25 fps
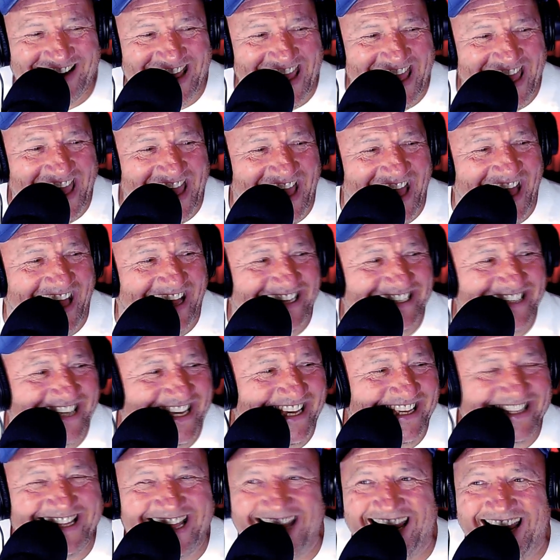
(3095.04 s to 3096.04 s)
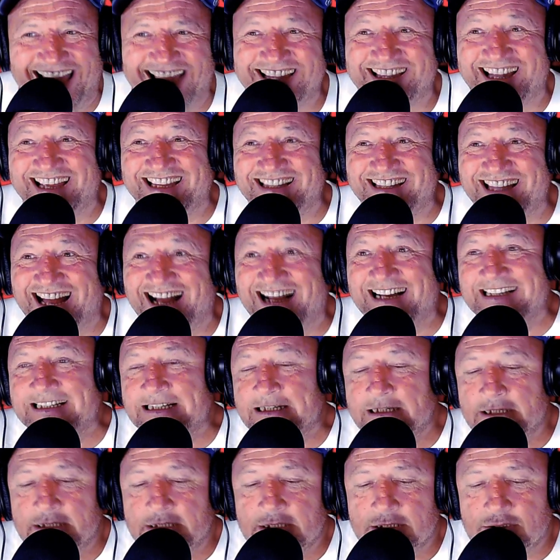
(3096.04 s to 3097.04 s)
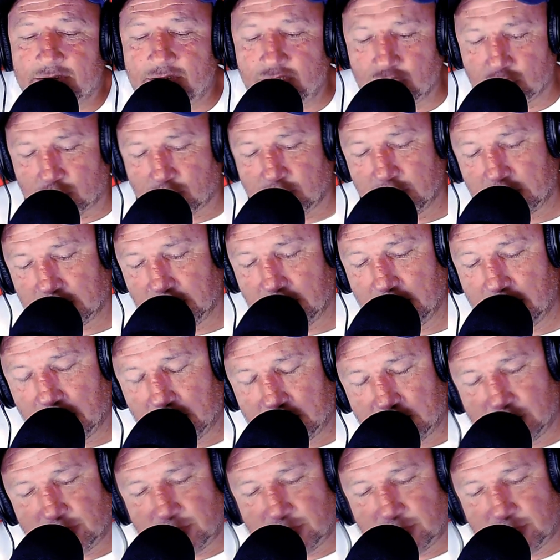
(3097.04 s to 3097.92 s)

here? Yeah, you know, like that. Uh, just quickly get the